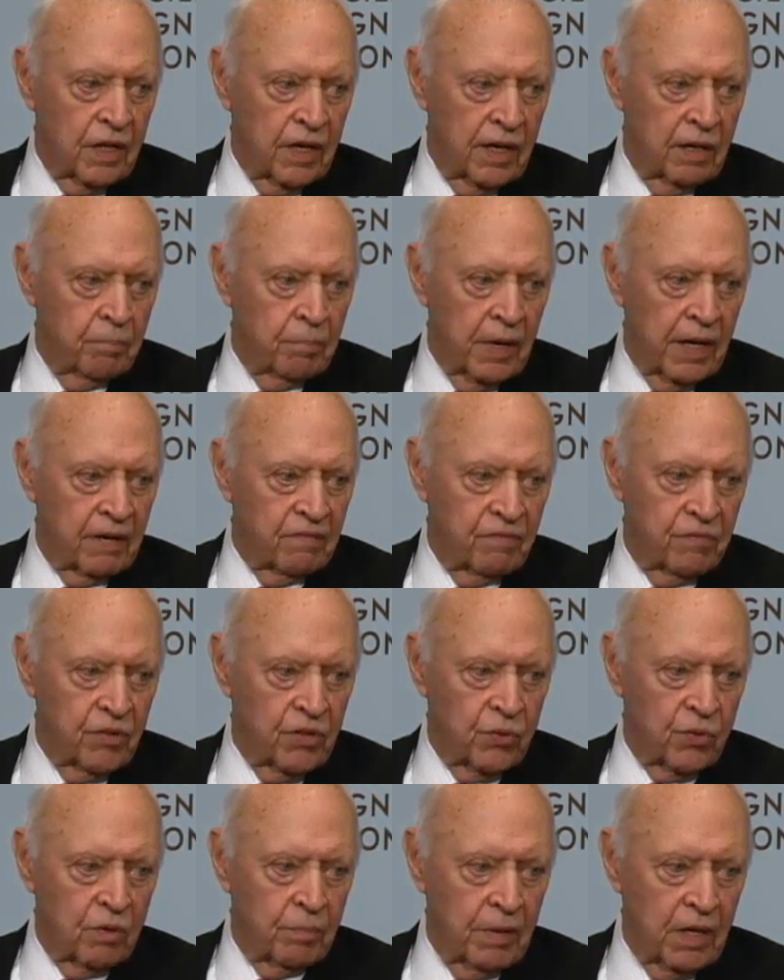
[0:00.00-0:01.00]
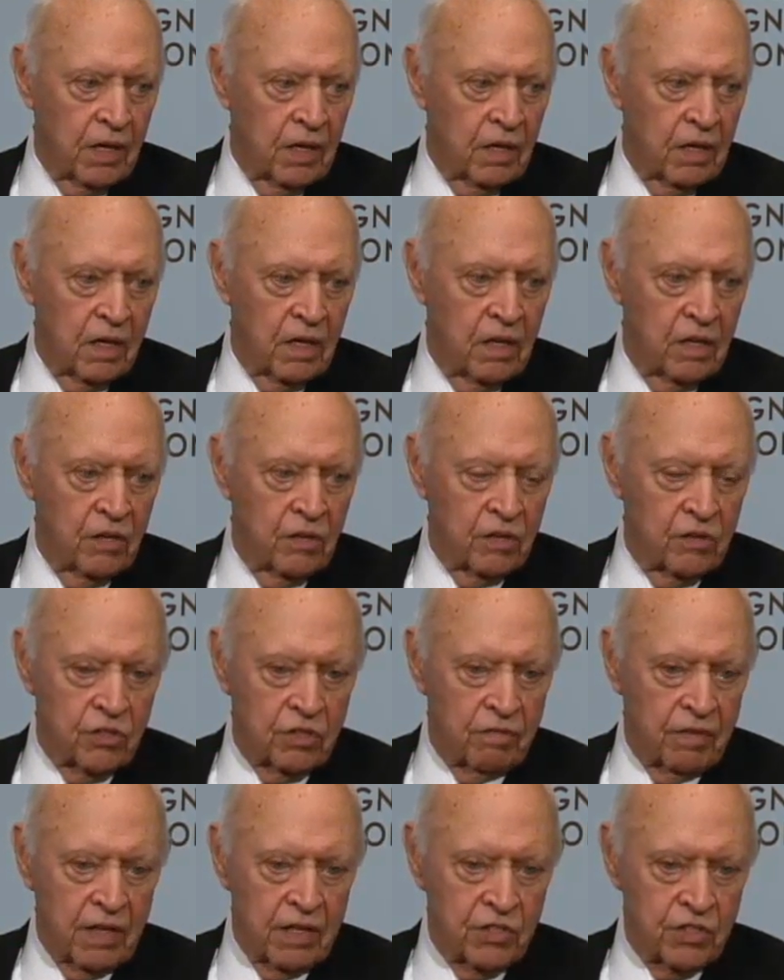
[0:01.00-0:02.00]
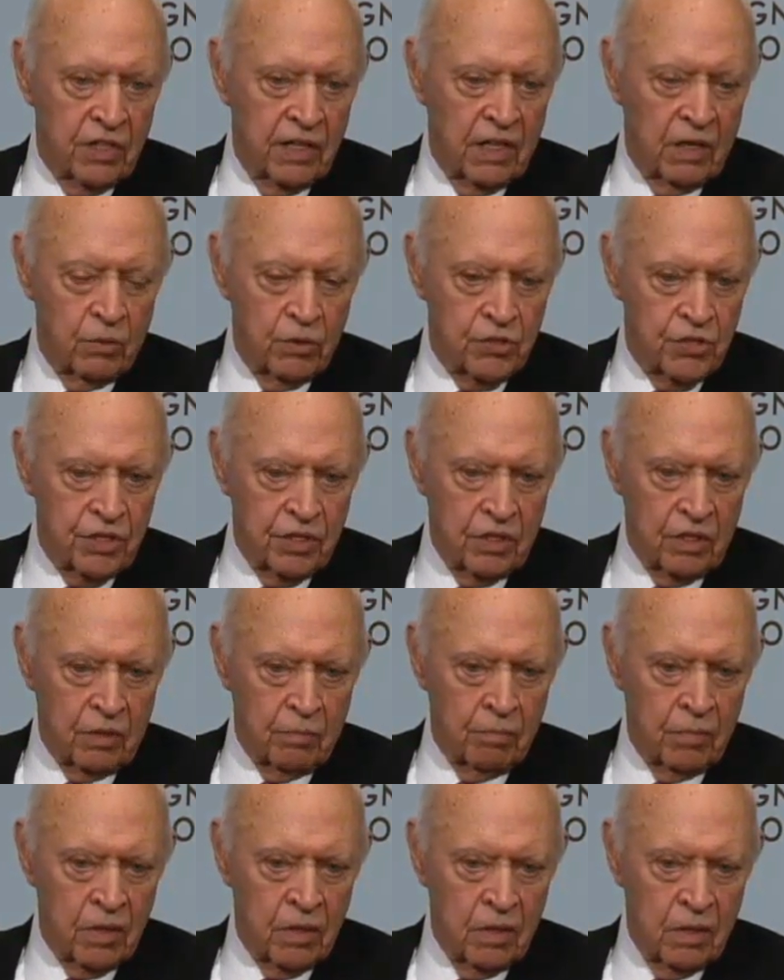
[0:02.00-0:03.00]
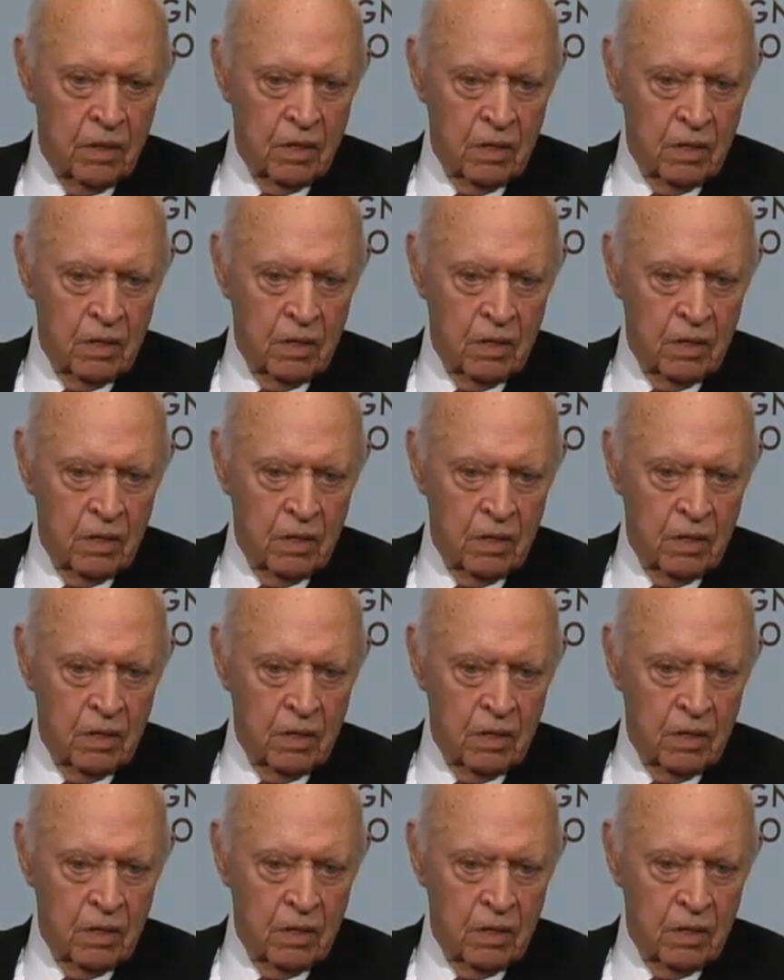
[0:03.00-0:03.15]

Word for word: in combat for the remaining eight years of Eisenhower's term.